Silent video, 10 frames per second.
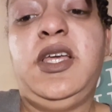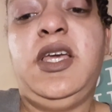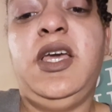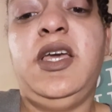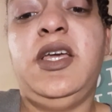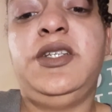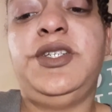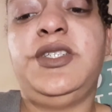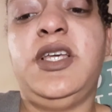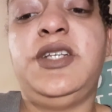And
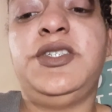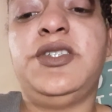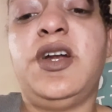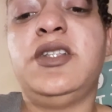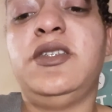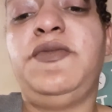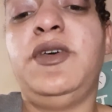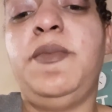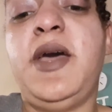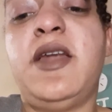she said she started to
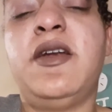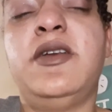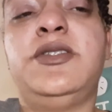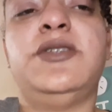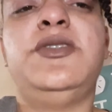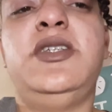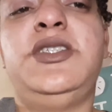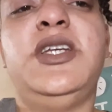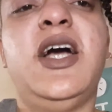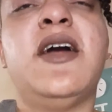feel better, so then
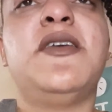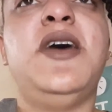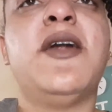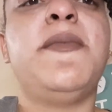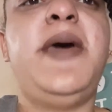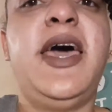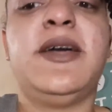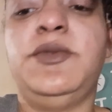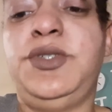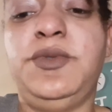she got her daughter
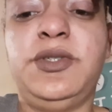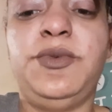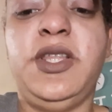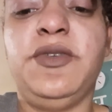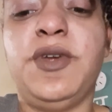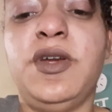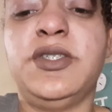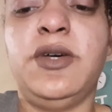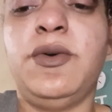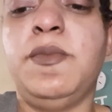back when she was 23
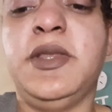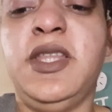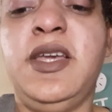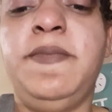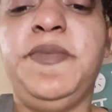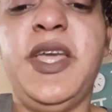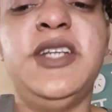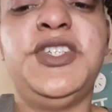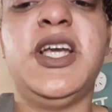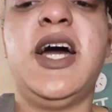years old.
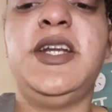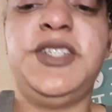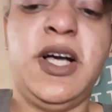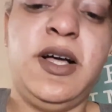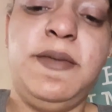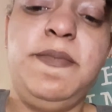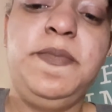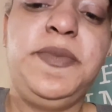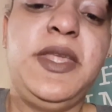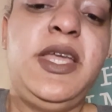And she got a job
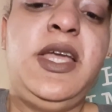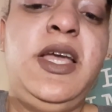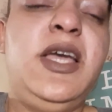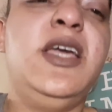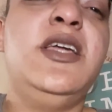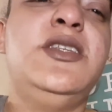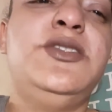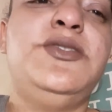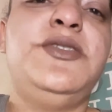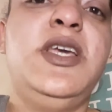
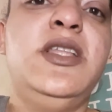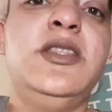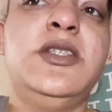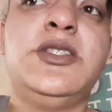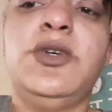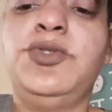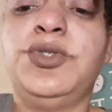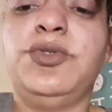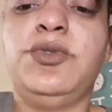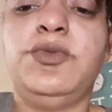in the
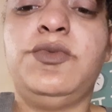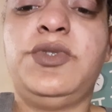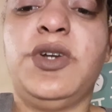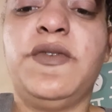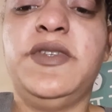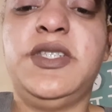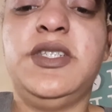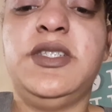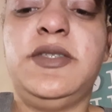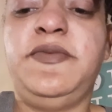social
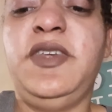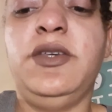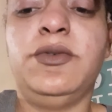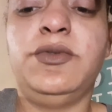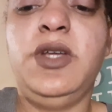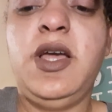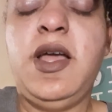services field.